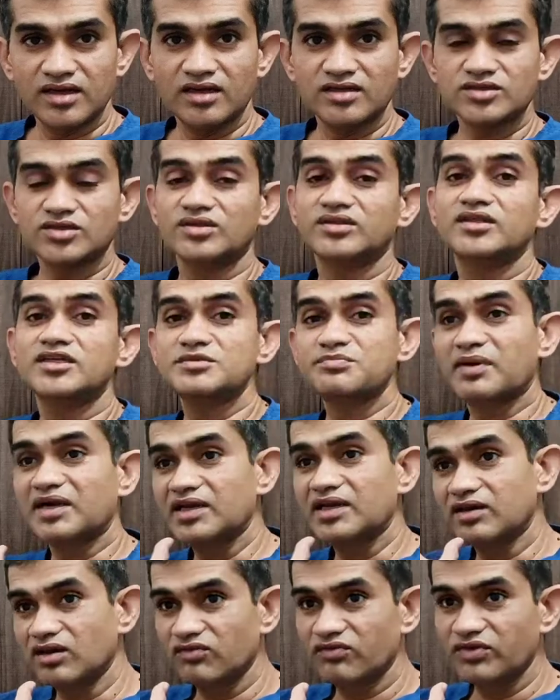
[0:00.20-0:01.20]
So in this
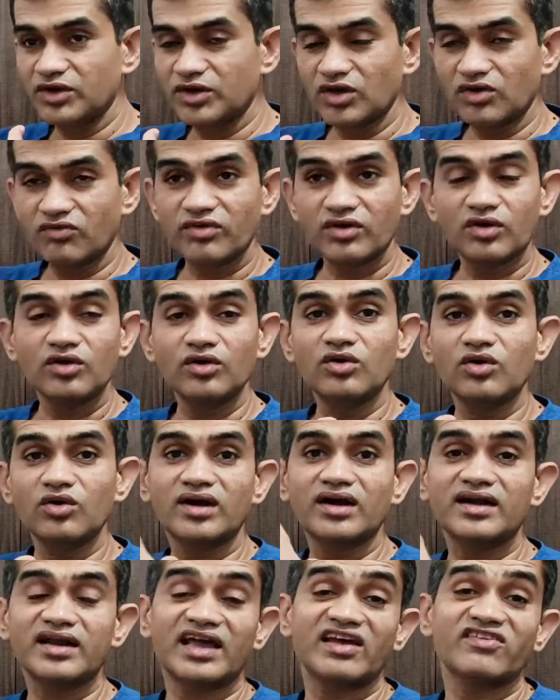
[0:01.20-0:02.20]
particular video, we're going to look
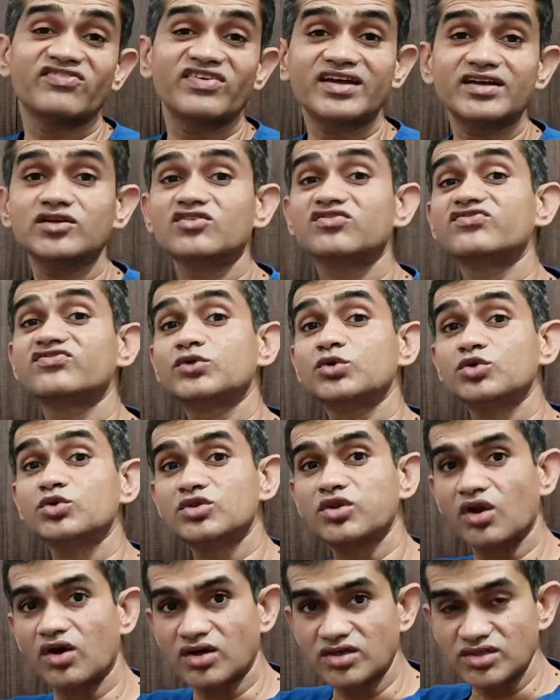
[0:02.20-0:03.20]
at effect of tooth
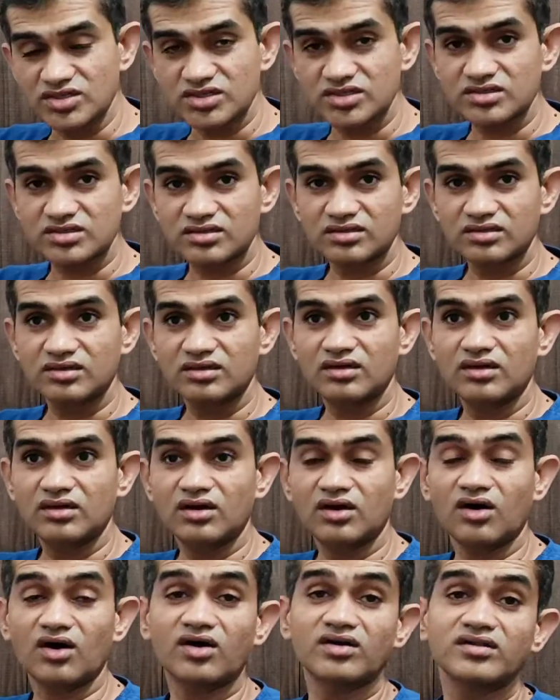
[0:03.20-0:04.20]
loss
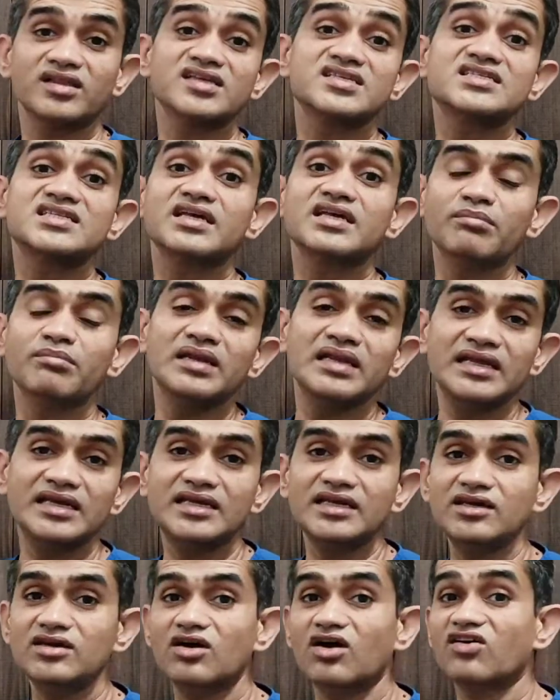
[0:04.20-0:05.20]
on the
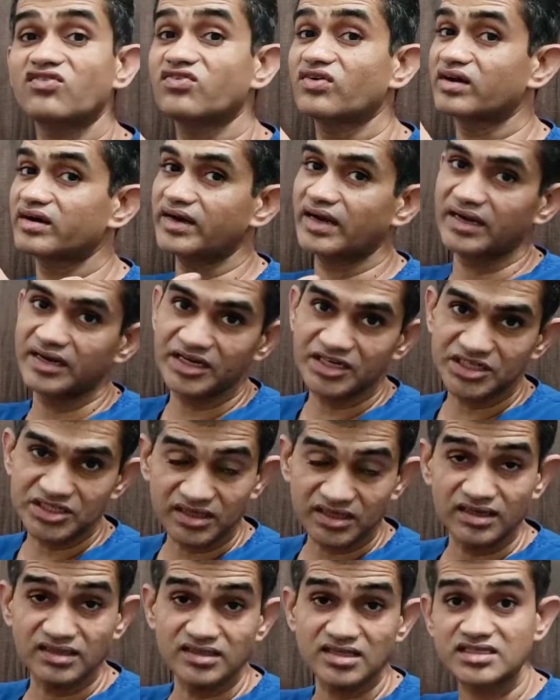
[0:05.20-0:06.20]
stability of our
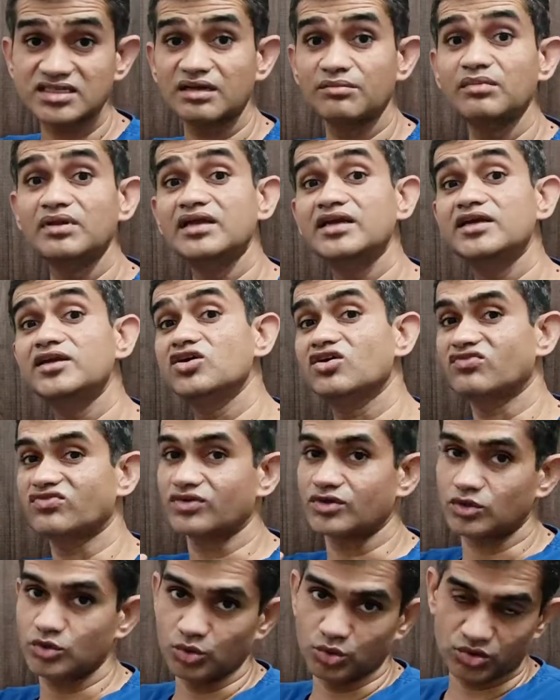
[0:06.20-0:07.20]
dentition and the stability of
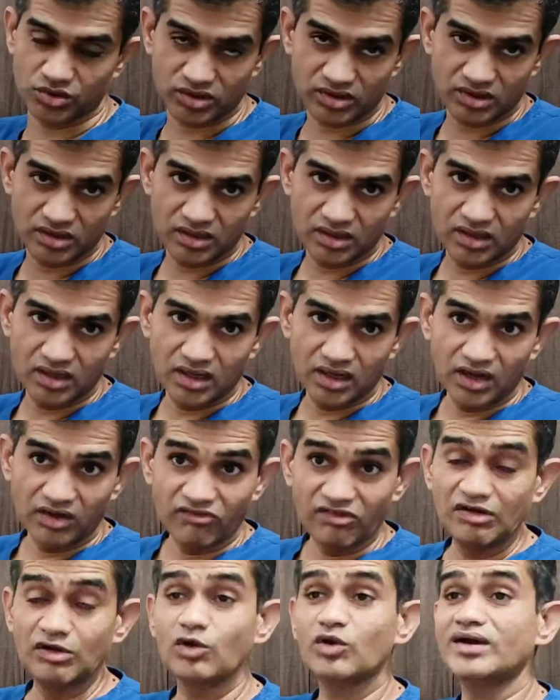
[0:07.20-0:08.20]
our tooth.
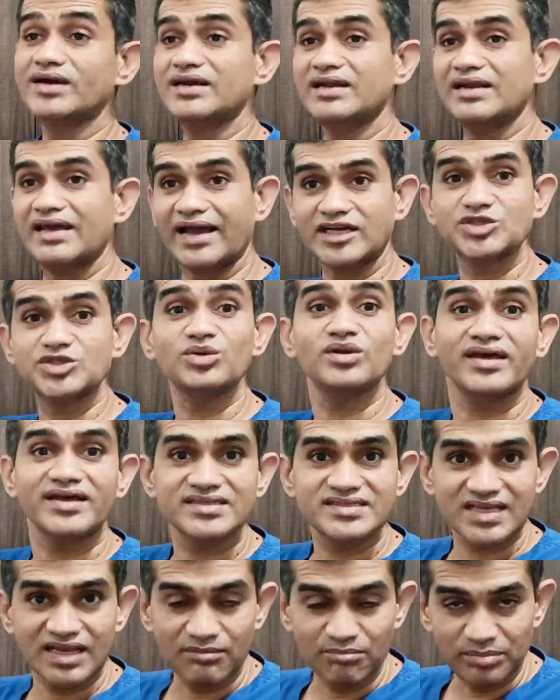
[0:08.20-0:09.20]
We look at an actual
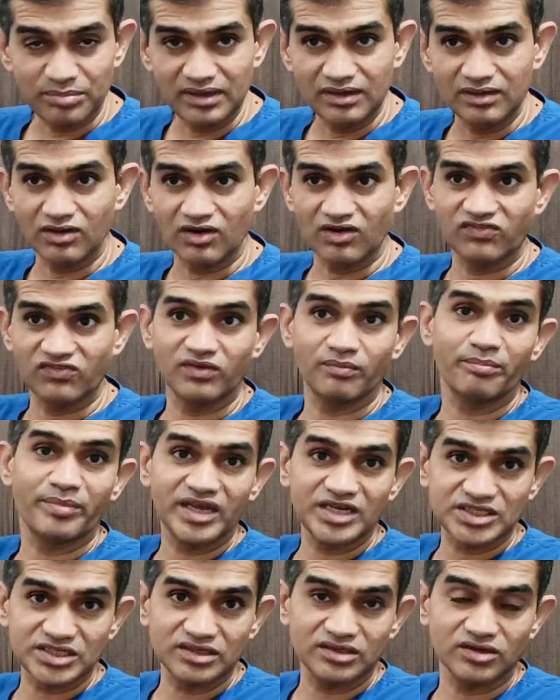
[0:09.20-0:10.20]
example of a
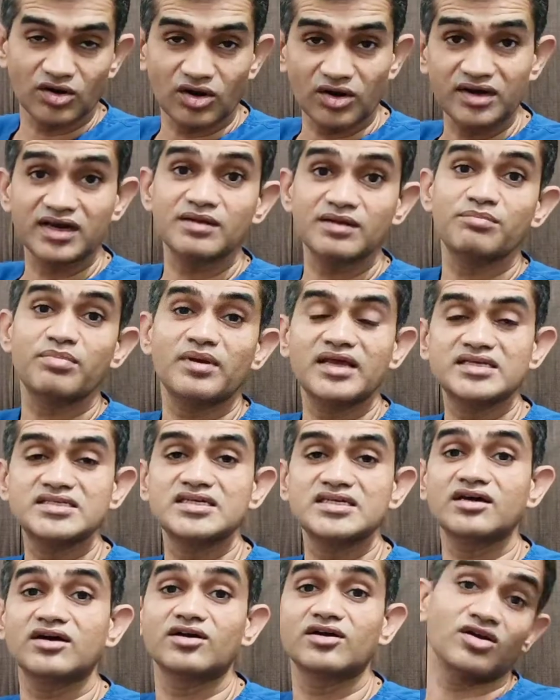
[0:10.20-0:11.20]
patient not
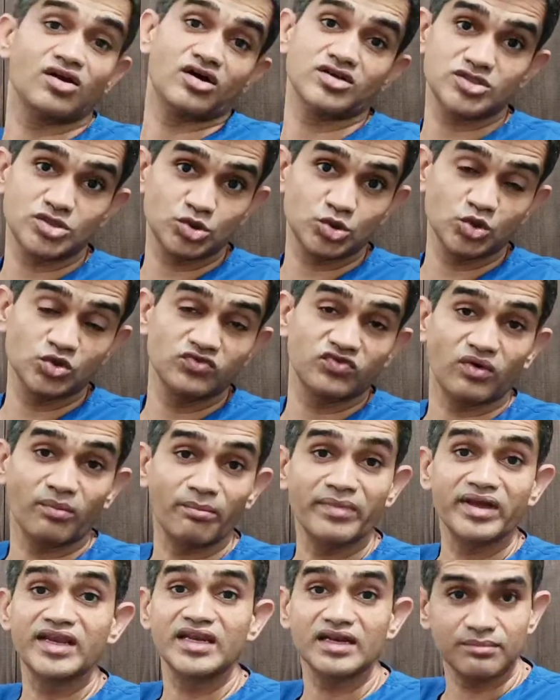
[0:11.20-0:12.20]
replacing a lost tooth for
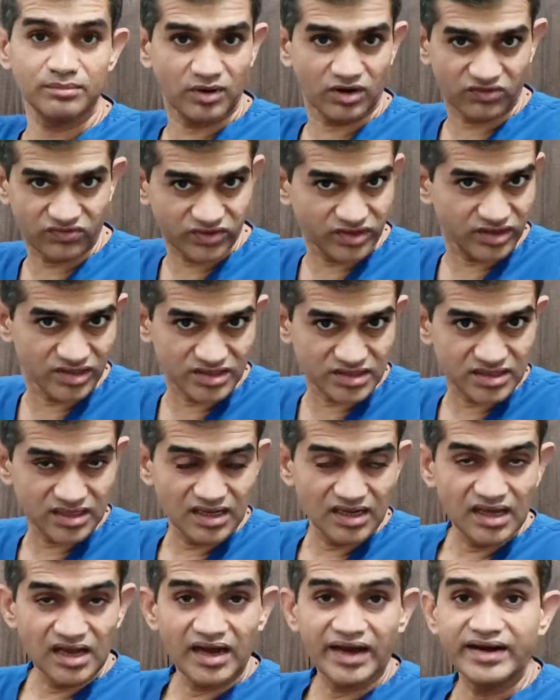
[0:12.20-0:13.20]
many number of years,
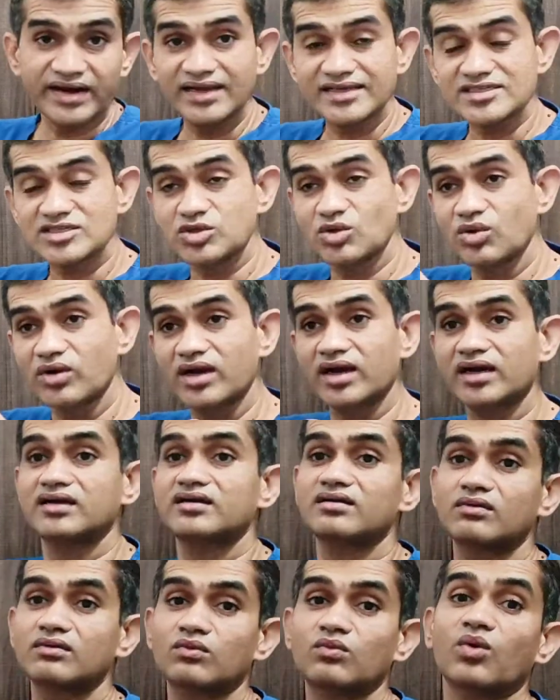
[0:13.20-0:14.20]
and let's look at
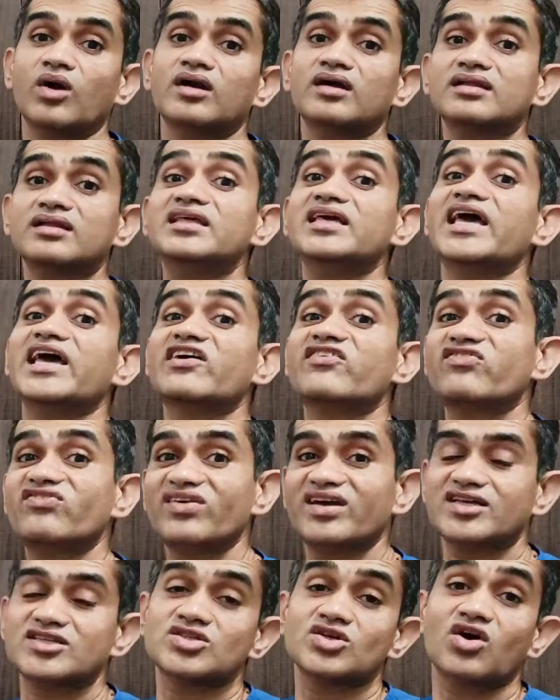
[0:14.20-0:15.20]
what are the
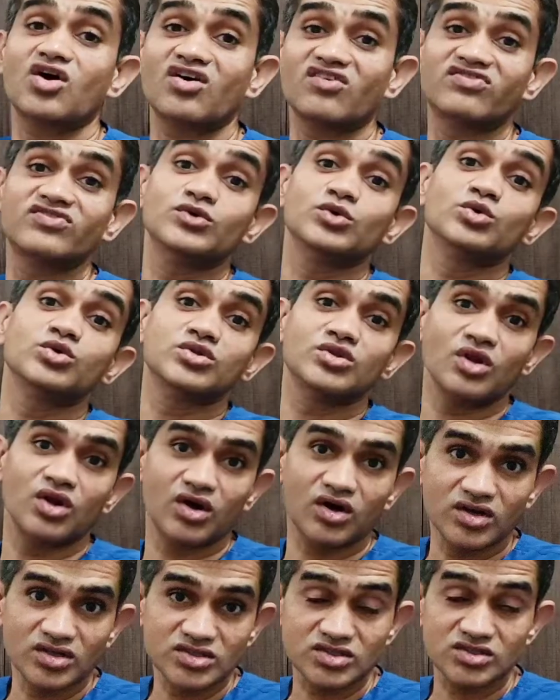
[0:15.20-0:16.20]
effects of tooth
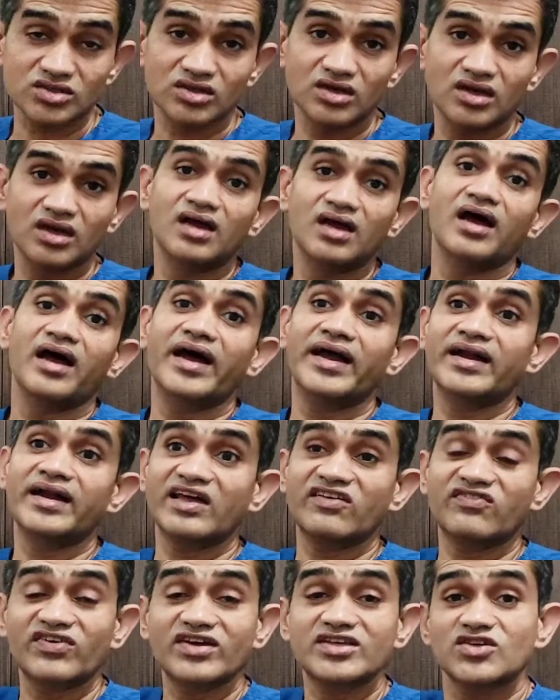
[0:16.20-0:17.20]
loss and
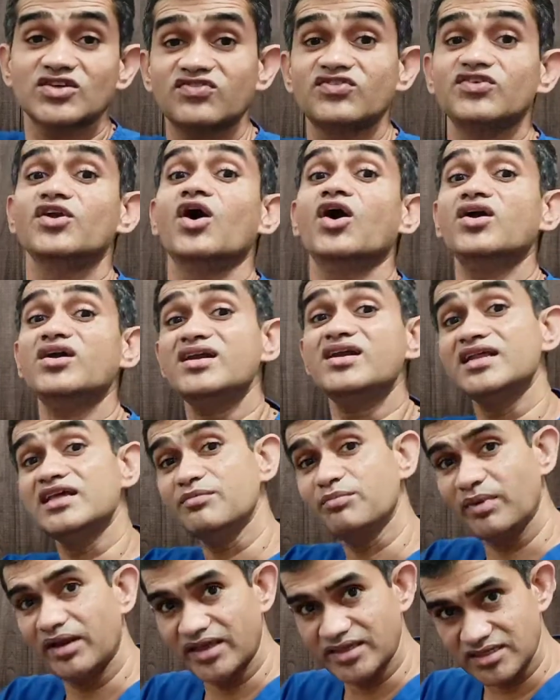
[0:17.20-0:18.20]
effects of not
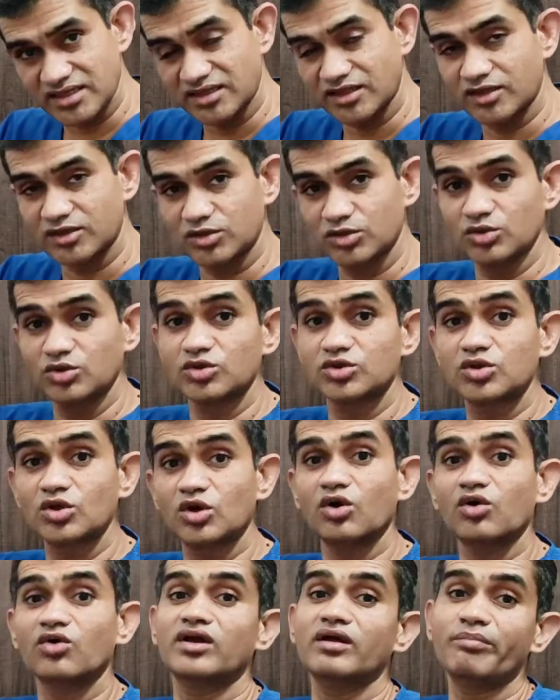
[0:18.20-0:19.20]
replacing the tooth
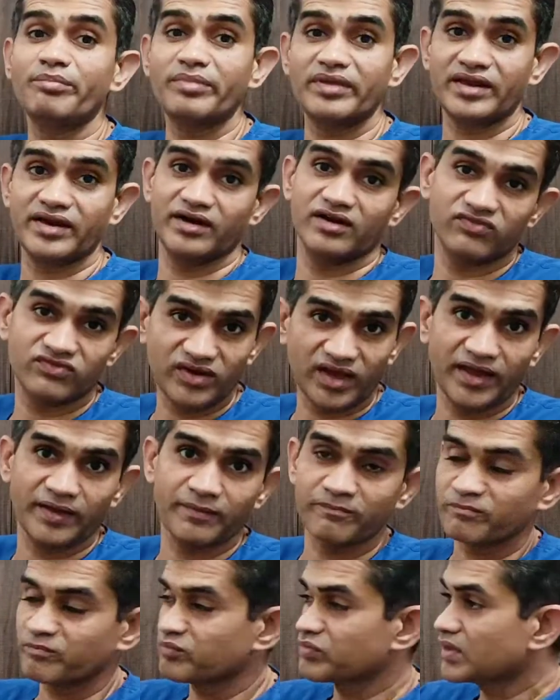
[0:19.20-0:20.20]
over a period of time.
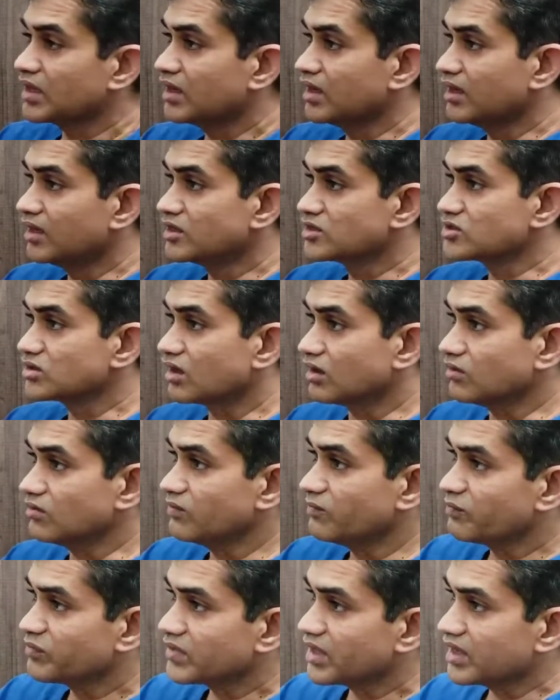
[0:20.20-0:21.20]
So
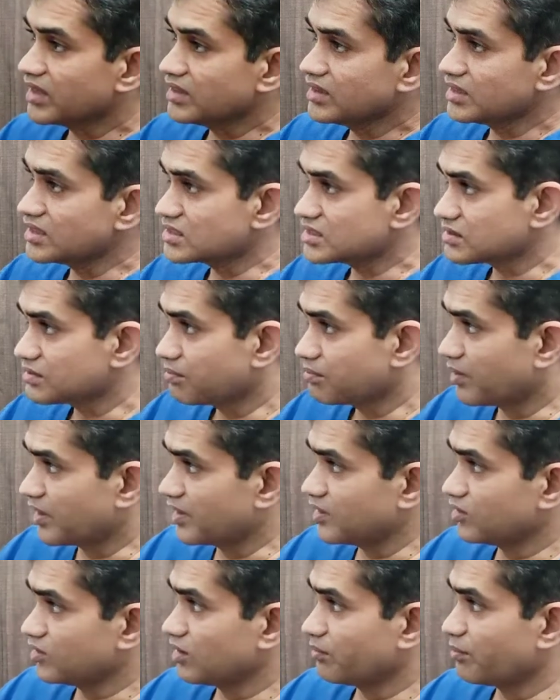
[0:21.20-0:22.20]
now in this
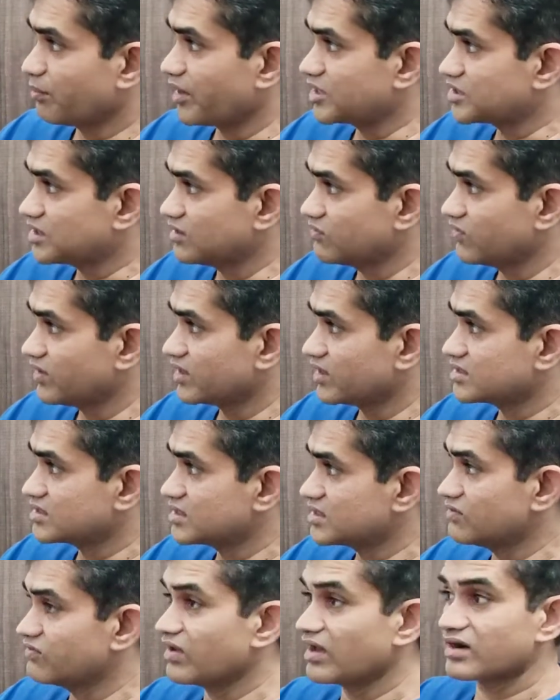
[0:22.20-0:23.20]
particular patient, we can
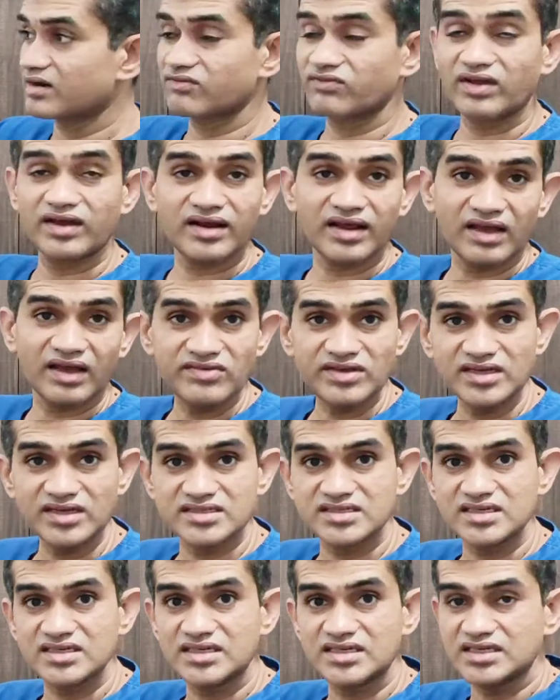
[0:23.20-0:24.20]
see we are having a
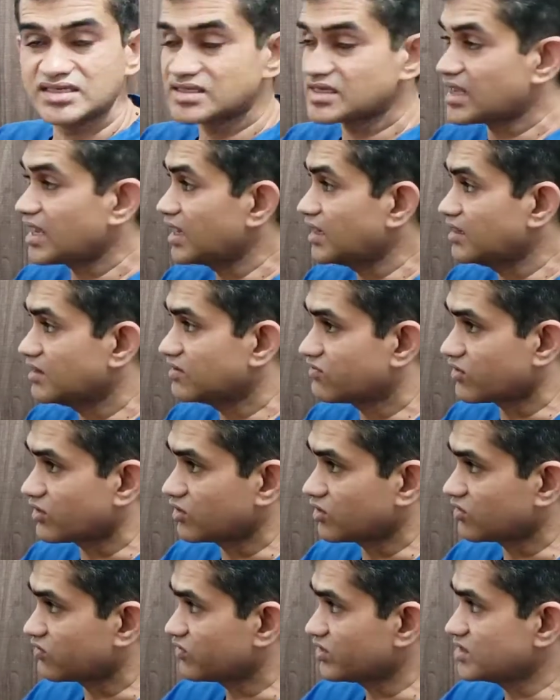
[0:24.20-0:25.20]
CT scan in
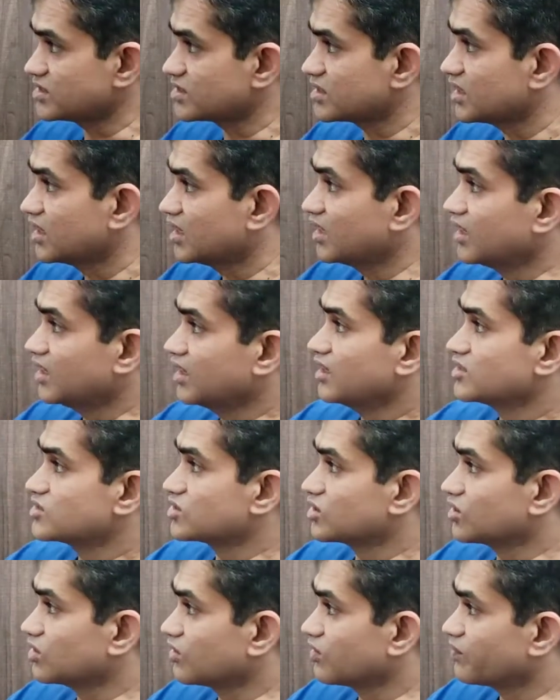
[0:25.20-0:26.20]
front of us.
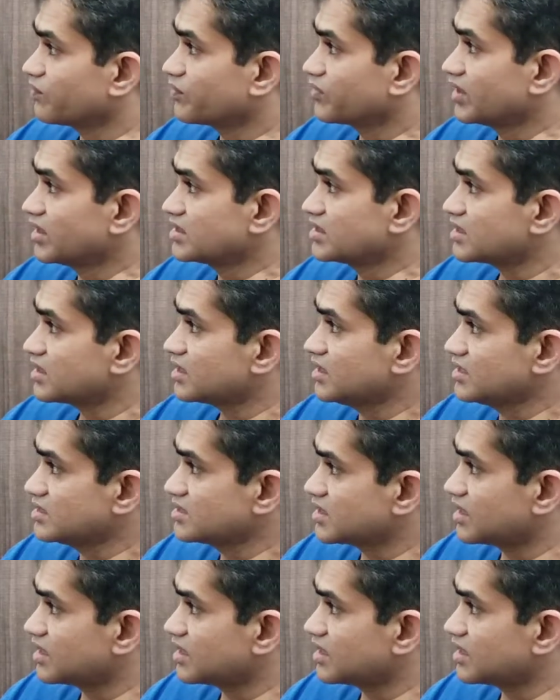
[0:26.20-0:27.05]
So this is